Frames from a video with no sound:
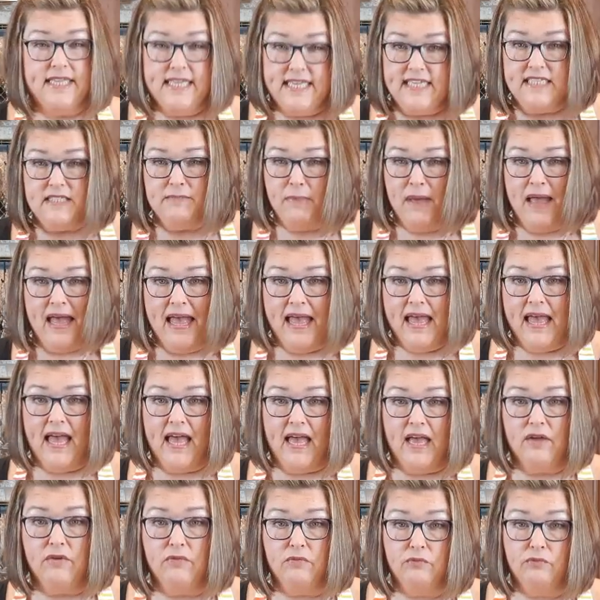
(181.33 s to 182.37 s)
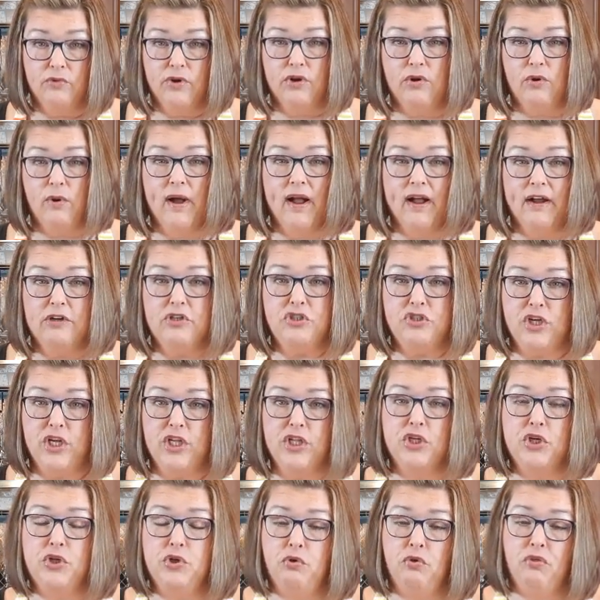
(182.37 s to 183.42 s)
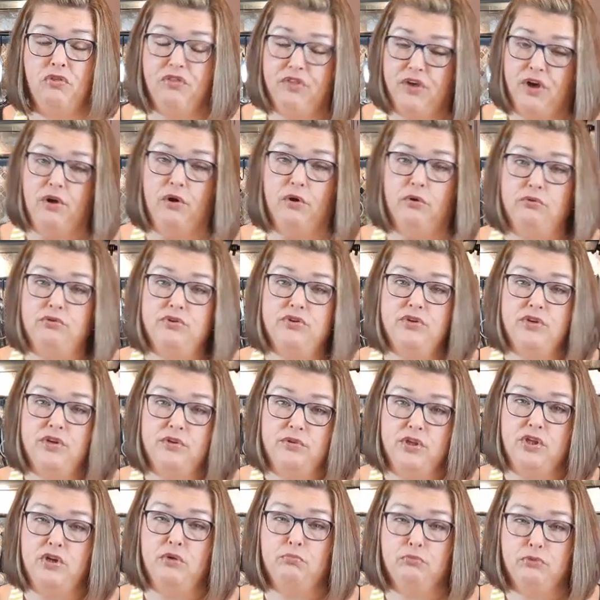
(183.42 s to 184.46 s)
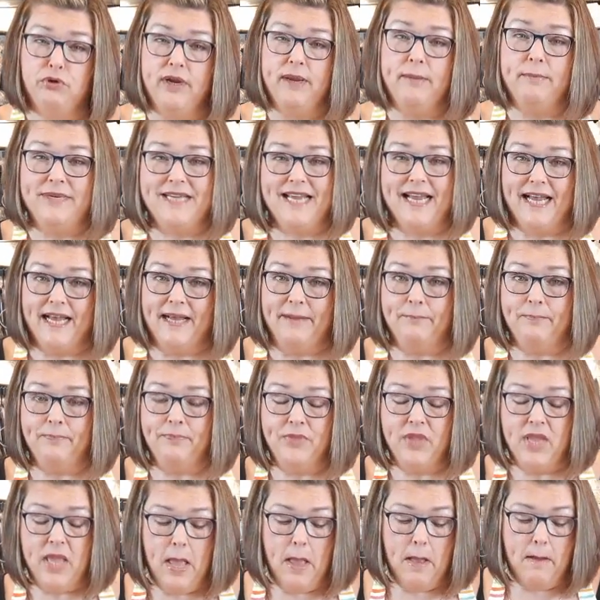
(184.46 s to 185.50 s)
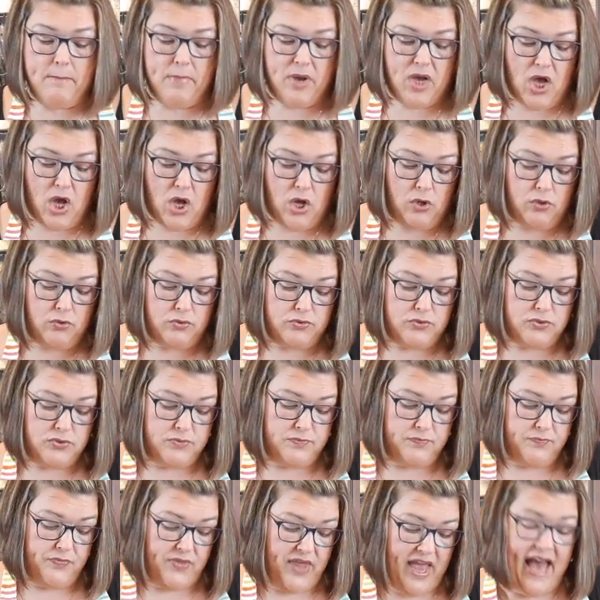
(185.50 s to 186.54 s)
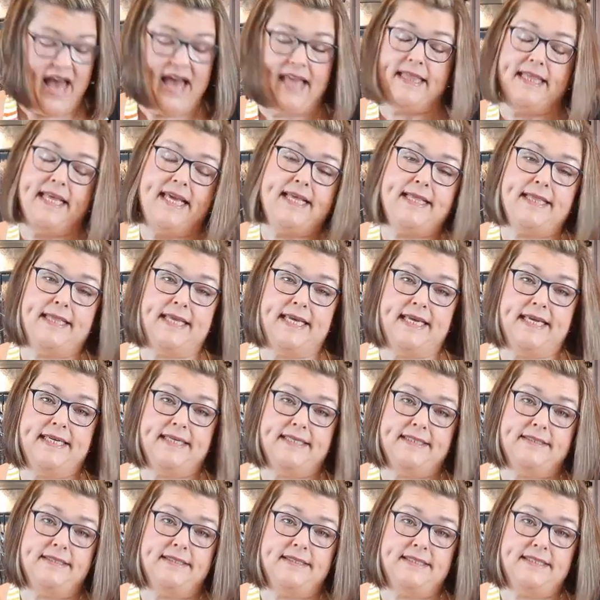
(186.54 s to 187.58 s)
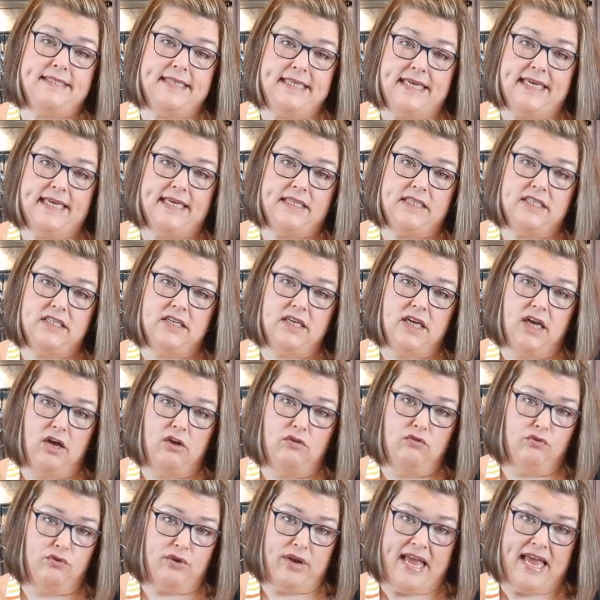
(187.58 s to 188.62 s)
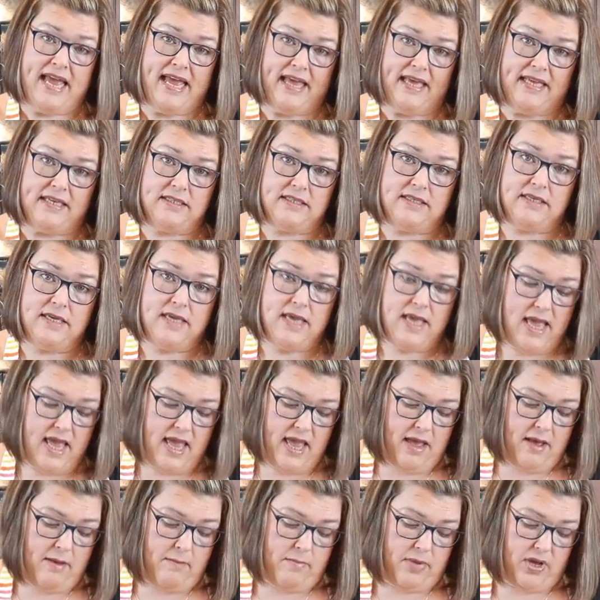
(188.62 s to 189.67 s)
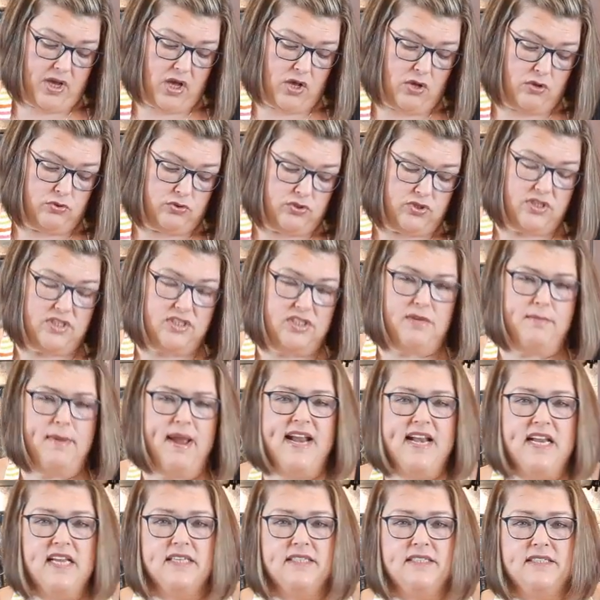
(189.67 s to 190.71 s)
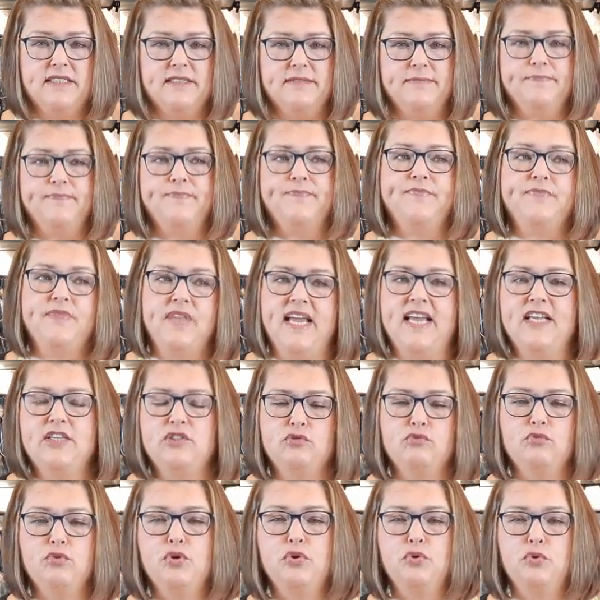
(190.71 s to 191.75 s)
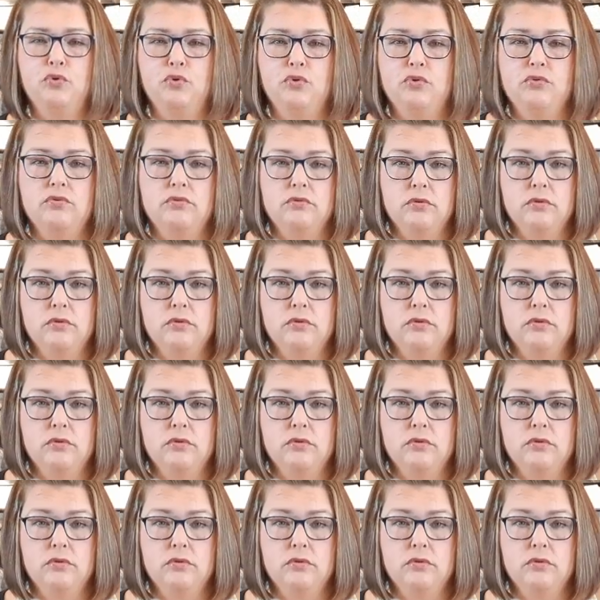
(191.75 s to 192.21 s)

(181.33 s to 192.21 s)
this pie requires a little thought, a little prep time, because I let these sit overnight. Because tomatoes, as a rule,